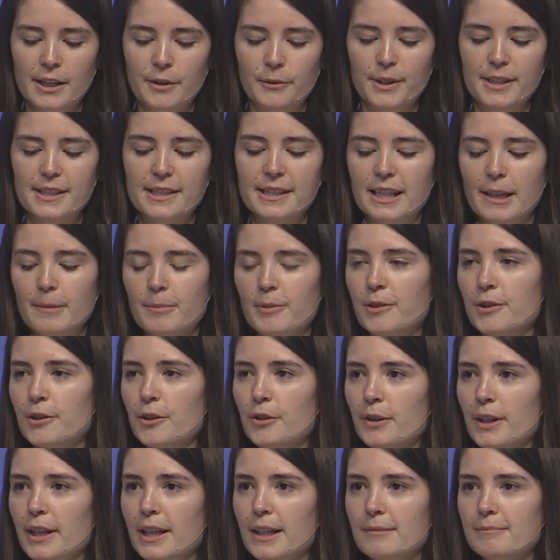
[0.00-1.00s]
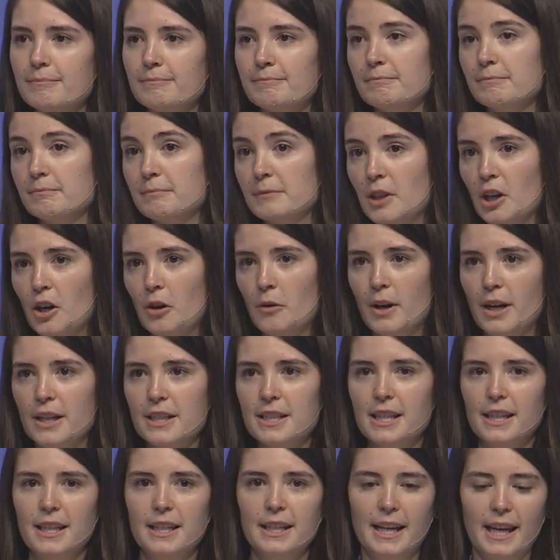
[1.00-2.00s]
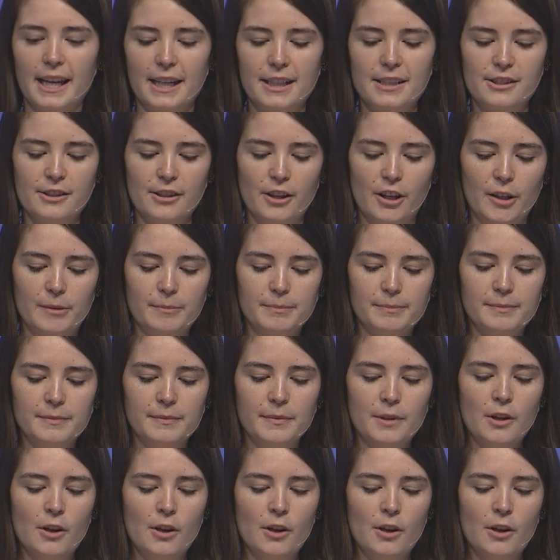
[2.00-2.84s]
we skip through it, go on to the next psalm.